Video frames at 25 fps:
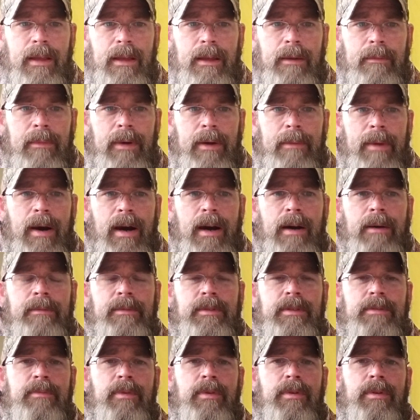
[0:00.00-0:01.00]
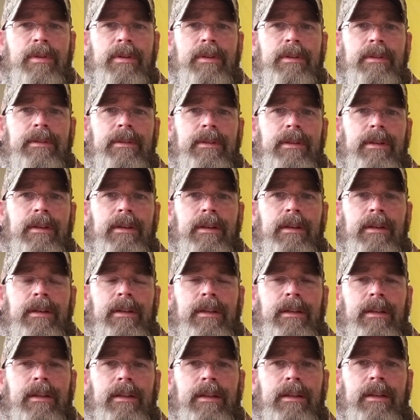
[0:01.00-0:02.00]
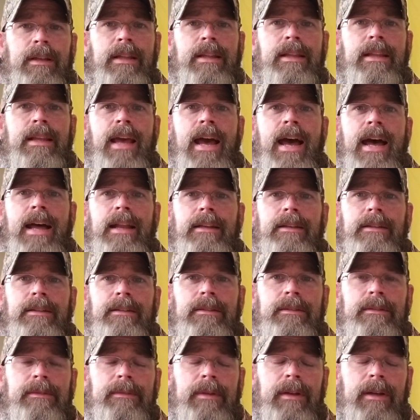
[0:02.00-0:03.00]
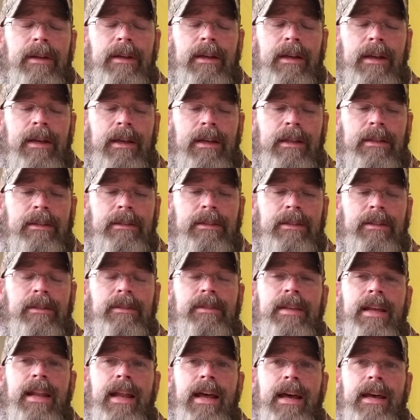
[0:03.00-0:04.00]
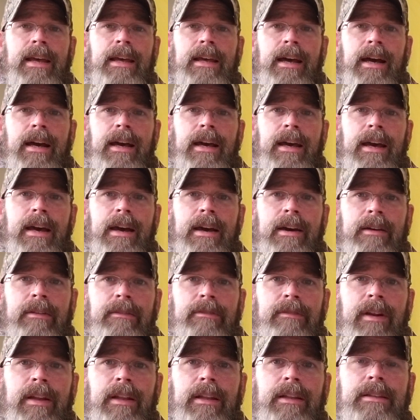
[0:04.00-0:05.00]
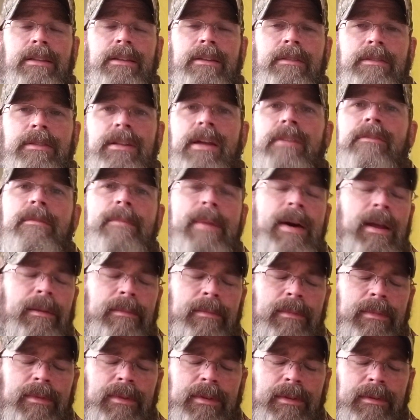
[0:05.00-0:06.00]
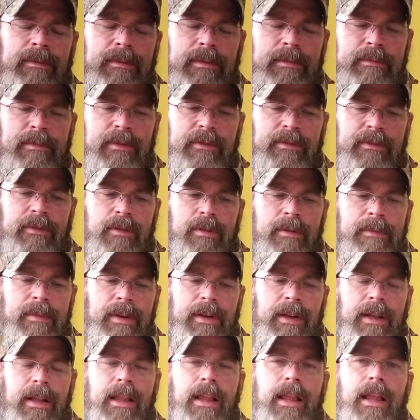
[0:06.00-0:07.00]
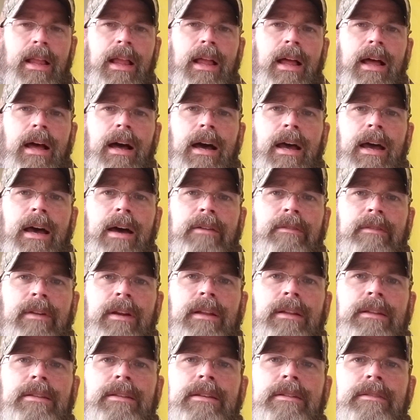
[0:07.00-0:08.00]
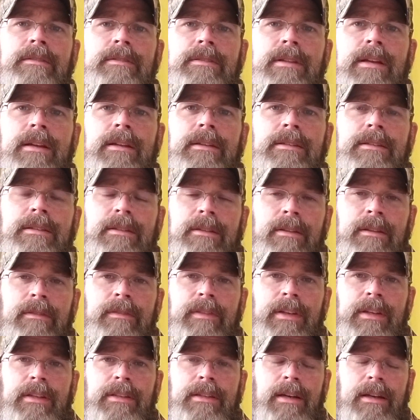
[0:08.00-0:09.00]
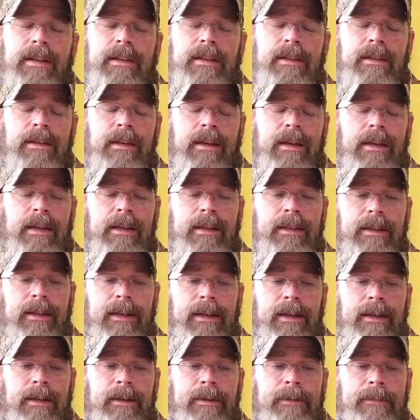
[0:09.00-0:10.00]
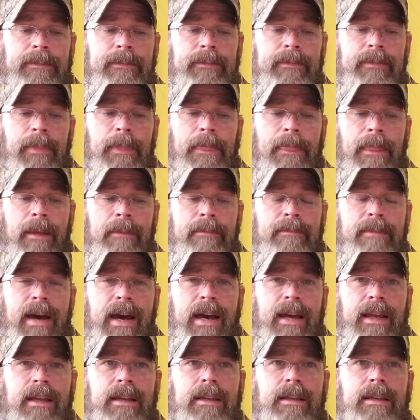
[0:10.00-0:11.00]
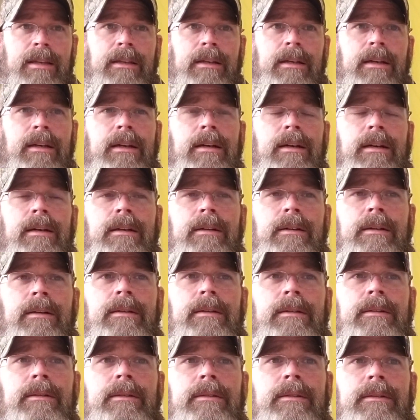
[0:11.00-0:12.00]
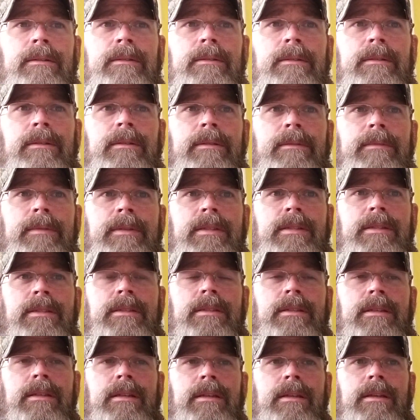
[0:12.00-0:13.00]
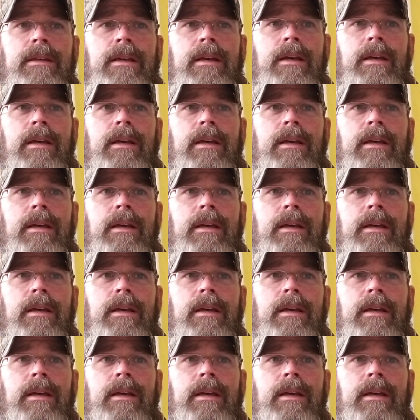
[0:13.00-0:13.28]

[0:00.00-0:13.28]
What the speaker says: my mom was born in Indiana. And till today, I have relatives. Never met them before, but I have relatives that still live in Kentucky. And back, let me see,